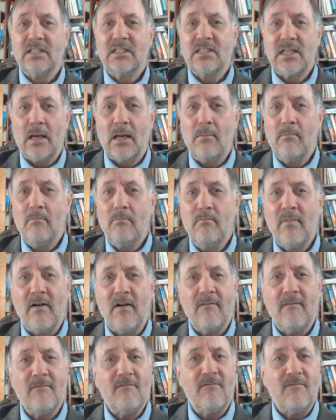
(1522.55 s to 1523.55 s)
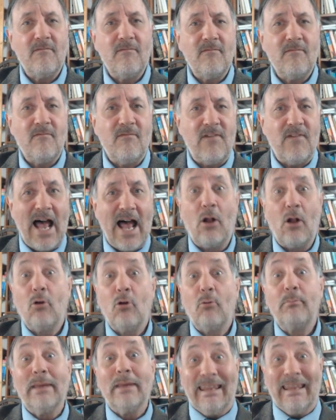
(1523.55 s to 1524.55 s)
some
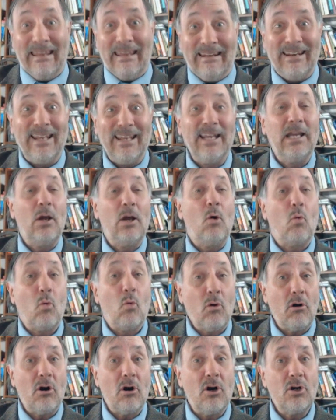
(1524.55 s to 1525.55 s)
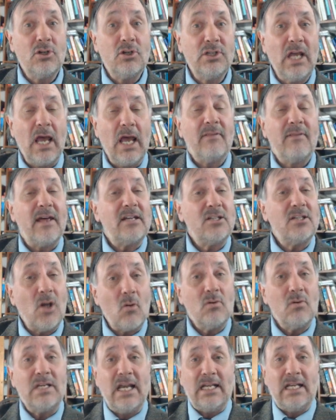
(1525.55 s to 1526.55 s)
vowel beginning words that
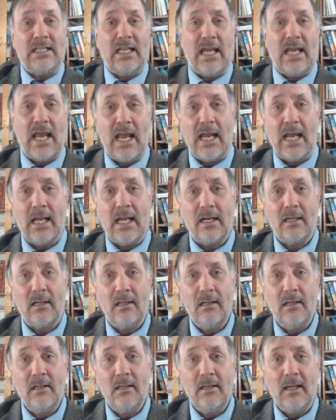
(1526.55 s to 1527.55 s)
don't take the and.